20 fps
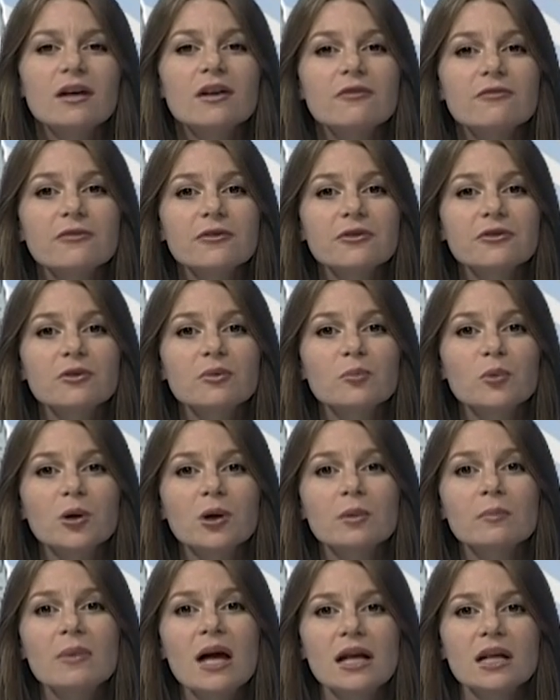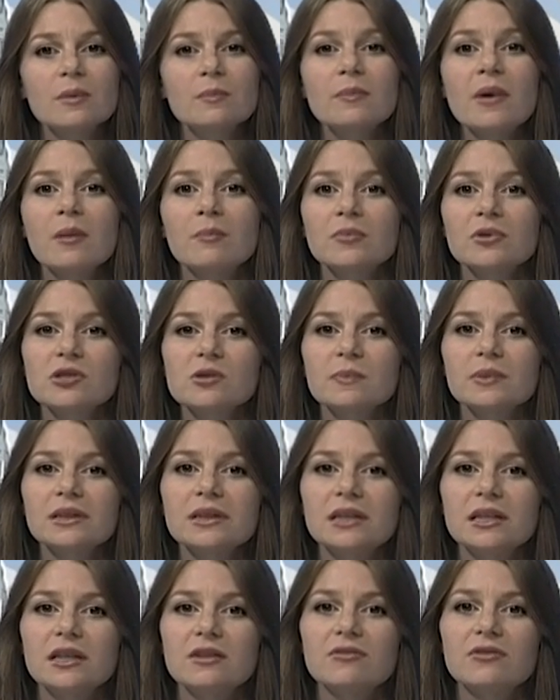Furthermore, many members
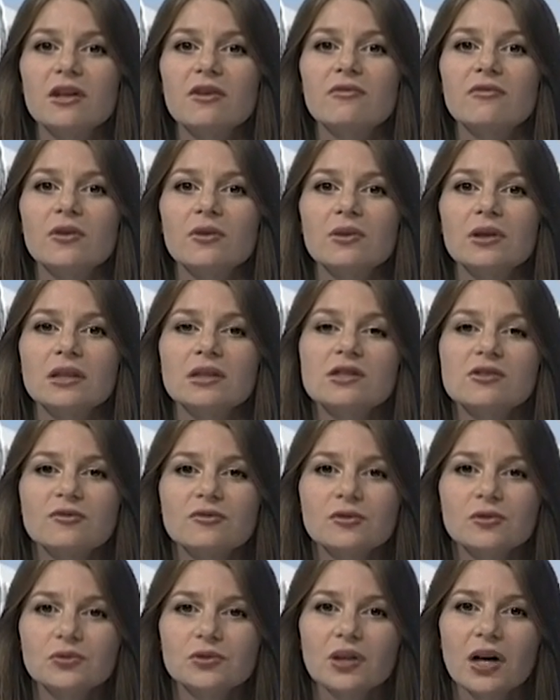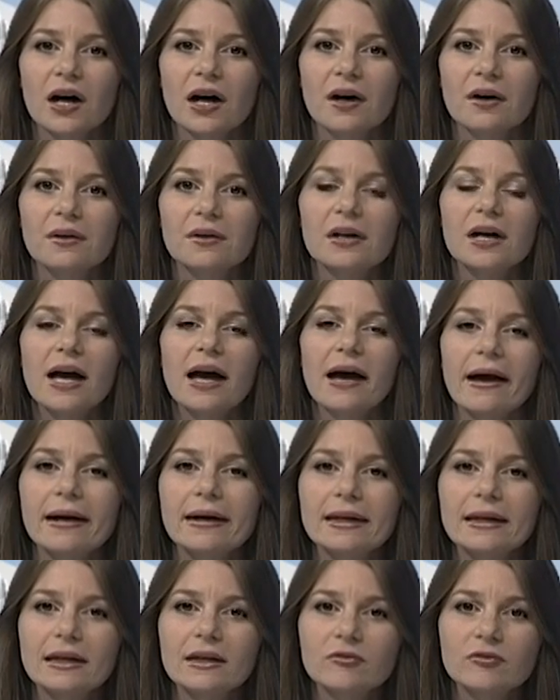believe that voting is futile and
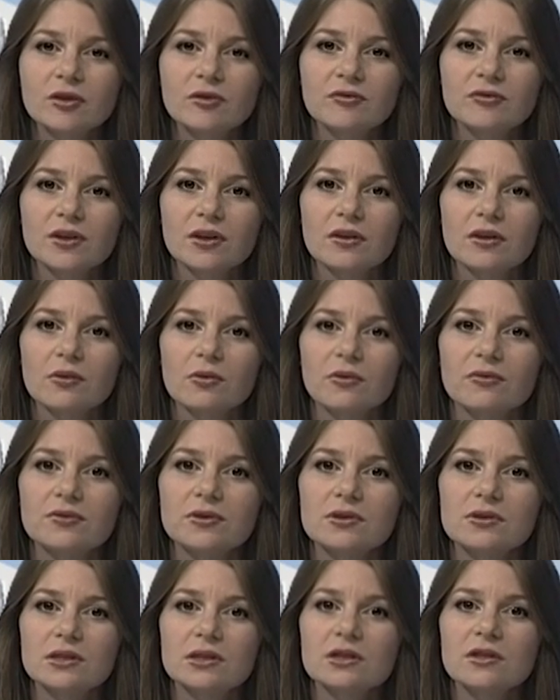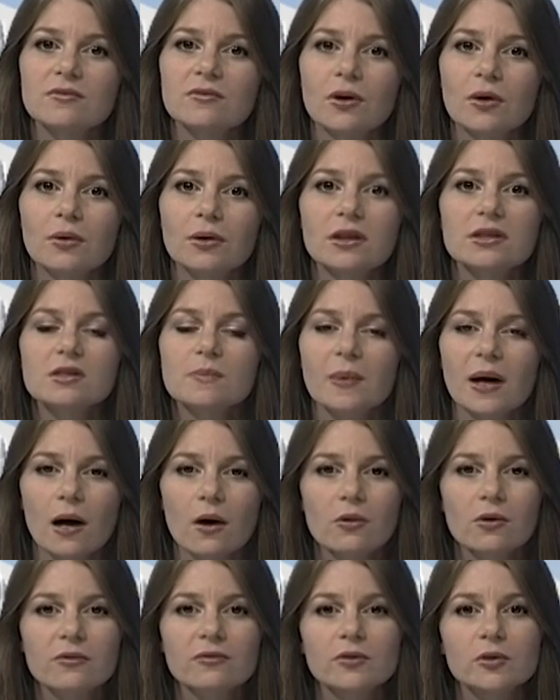even feel that refusing to vote is a
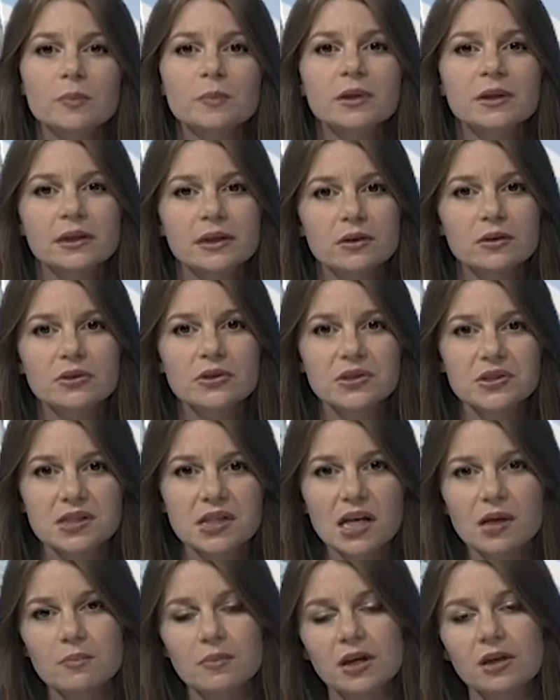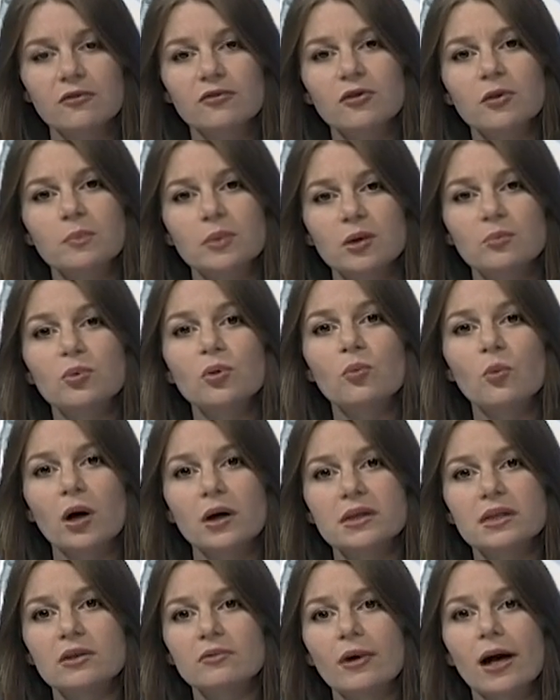powerful political statement for people
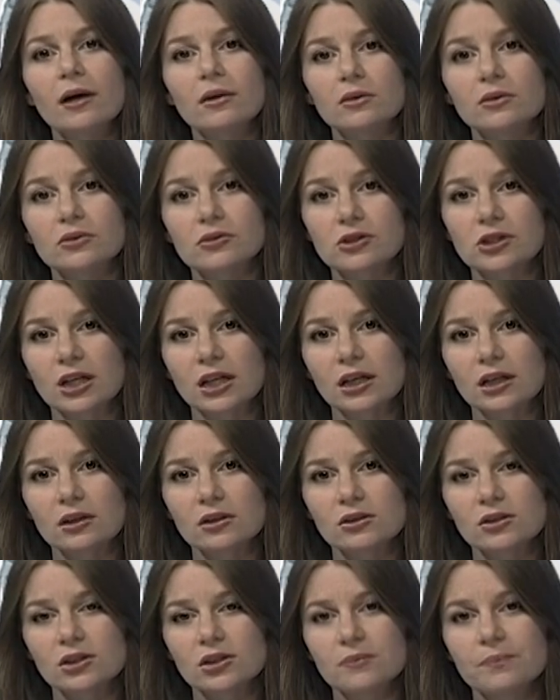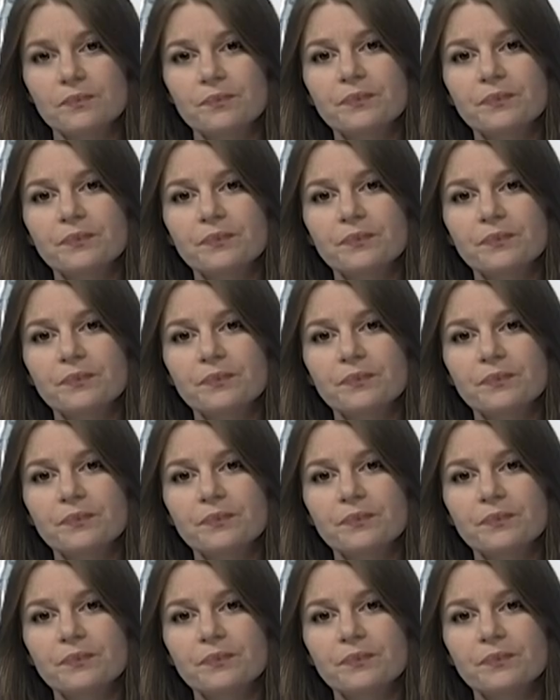wanting radical change.